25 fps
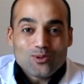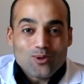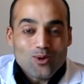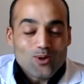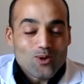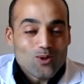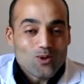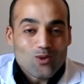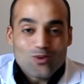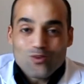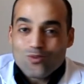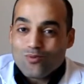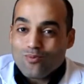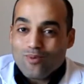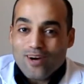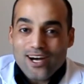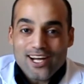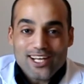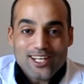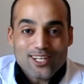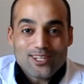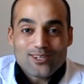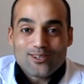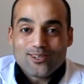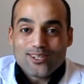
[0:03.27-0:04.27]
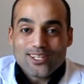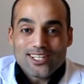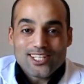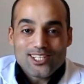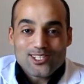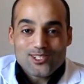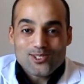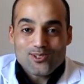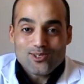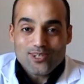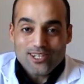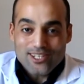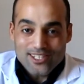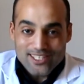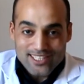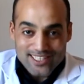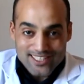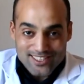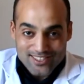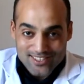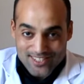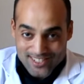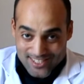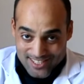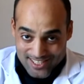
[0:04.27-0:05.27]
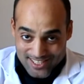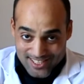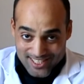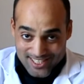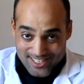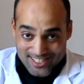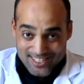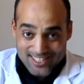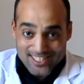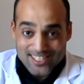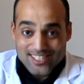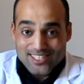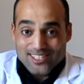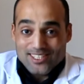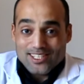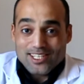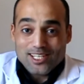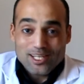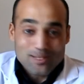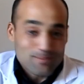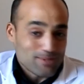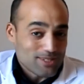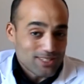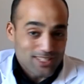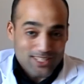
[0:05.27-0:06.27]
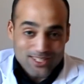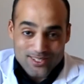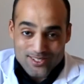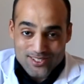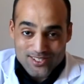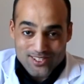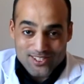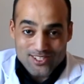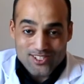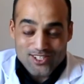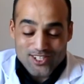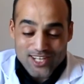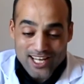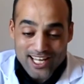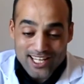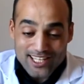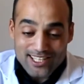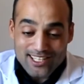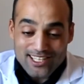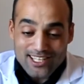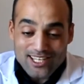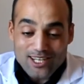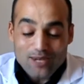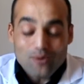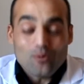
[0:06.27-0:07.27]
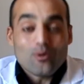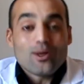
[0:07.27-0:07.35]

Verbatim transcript: to all of my colleagues who are interested in learning medical research and uh,